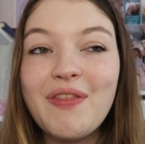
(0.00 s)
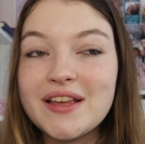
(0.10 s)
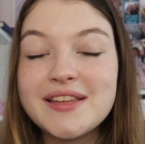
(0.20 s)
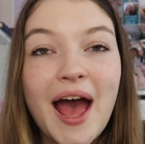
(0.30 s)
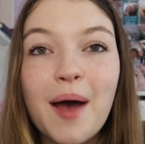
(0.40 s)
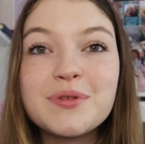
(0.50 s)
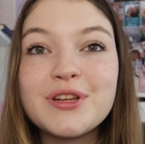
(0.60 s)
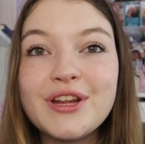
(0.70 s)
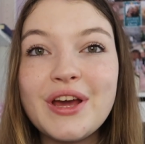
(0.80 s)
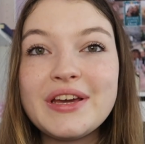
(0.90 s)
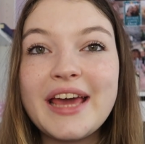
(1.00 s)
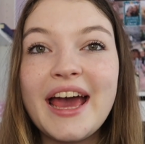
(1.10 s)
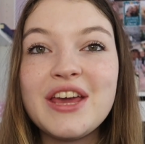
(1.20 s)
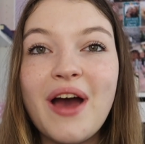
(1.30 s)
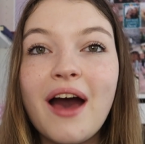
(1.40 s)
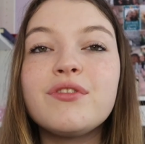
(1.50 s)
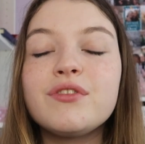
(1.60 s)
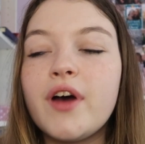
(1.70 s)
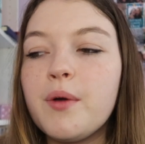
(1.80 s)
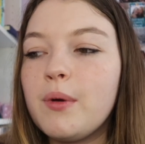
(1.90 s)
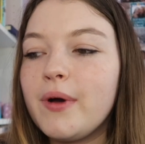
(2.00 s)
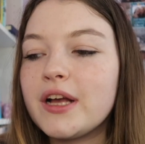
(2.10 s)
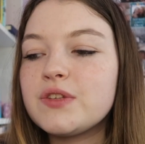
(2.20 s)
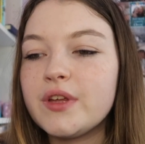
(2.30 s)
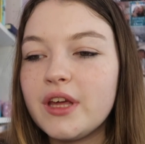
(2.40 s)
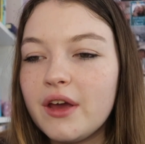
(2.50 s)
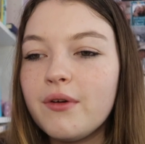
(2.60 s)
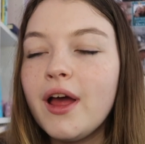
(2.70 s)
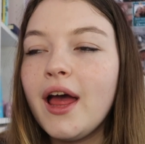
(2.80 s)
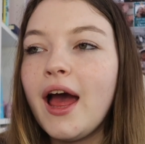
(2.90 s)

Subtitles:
That's absolutely okay. You have to find what works for you,